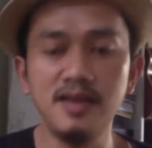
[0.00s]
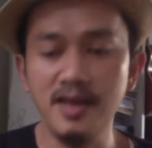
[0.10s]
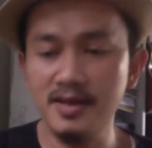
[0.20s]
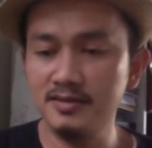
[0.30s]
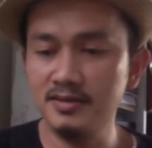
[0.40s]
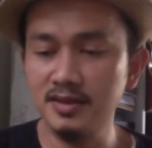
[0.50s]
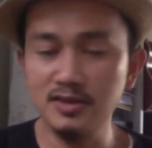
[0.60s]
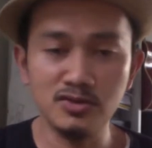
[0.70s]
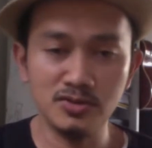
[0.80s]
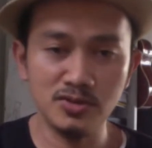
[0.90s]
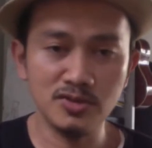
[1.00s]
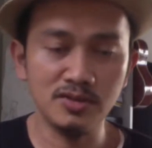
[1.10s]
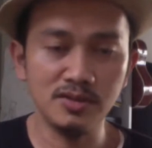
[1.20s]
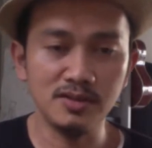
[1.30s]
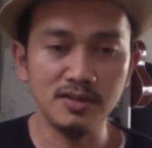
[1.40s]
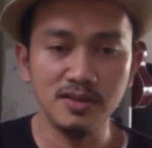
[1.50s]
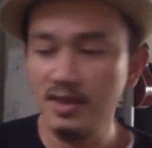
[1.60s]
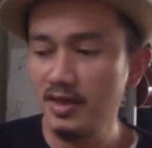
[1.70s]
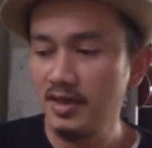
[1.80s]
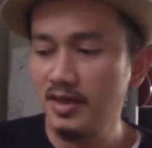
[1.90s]
and internationally.
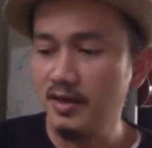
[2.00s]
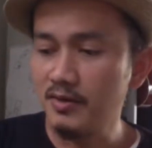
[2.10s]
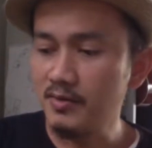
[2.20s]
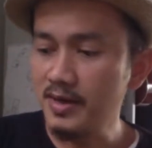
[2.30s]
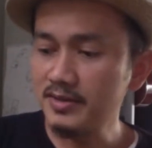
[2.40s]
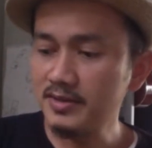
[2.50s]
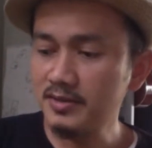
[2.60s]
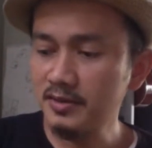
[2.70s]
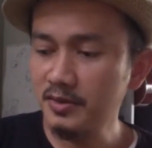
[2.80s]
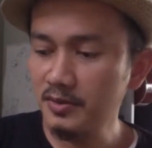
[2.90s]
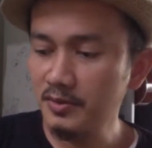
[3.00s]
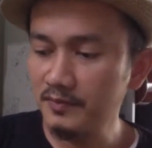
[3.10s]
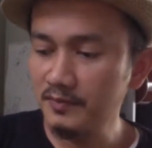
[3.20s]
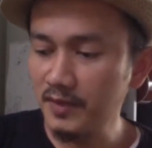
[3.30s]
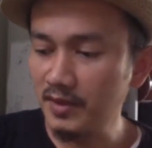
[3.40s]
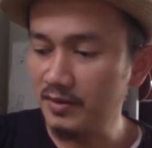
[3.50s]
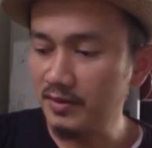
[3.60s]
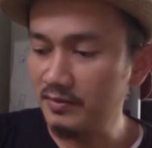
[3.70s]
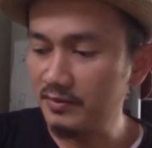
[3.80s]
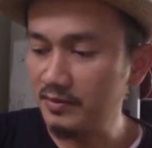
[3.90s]
All right. So
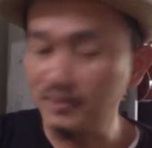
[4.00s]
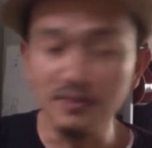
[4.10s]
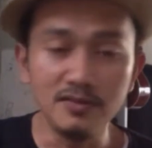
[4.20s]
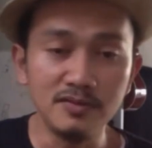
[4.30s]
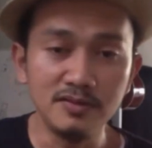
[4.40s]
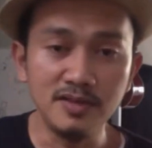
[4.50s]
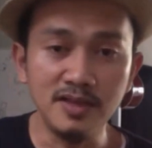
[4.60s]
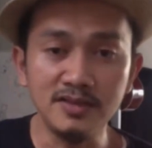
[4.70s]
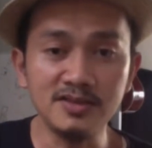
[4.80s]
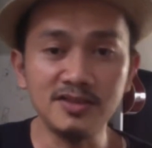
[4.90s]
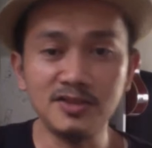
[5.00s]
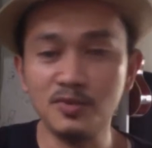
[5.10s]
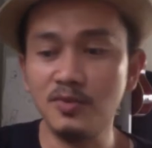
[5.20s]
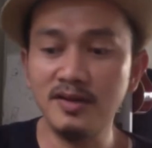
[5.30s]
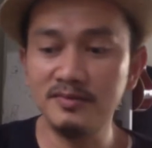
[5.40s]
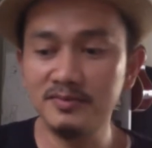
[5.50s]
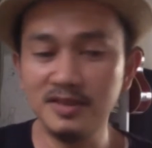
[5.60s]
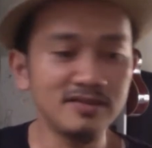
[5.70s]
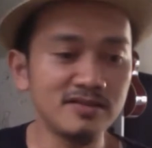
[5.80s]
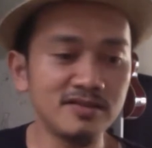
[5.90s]
yeah, this is what I've
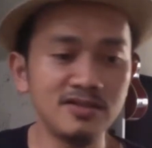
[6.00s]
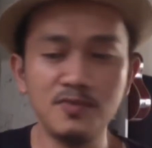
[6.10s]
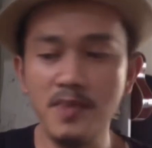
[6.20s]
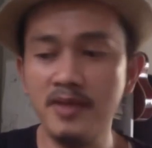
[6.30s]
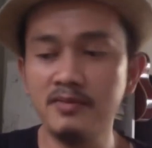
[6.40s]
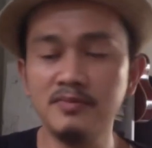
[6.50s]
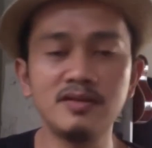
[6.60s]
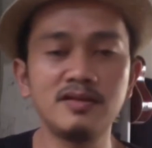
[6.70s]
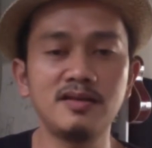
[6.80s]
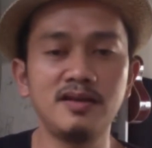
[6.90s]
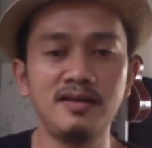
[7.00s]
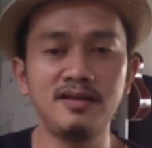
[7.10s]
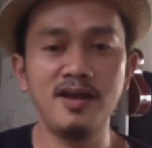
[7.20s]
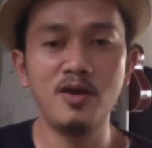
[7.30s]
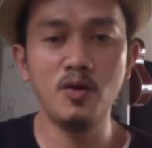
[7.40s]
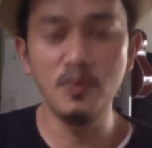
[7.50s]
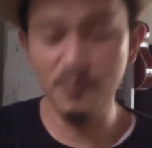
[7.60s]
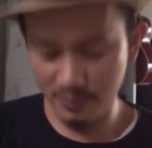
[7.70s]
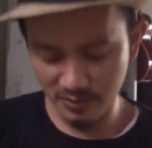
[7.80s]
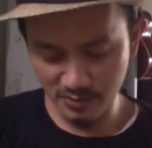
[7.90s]
done since pandemic, and I
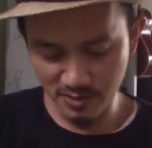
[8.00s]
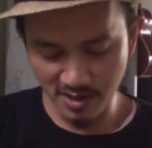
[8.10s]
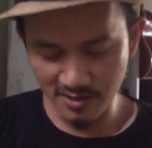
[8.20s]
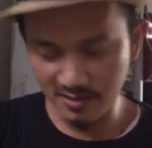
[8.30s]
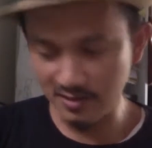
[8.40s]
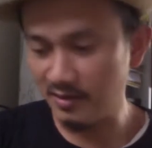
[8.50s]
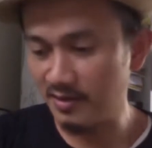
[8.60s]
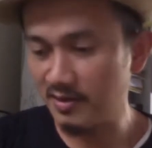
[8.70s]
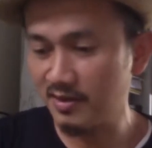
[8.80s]
hope you guys are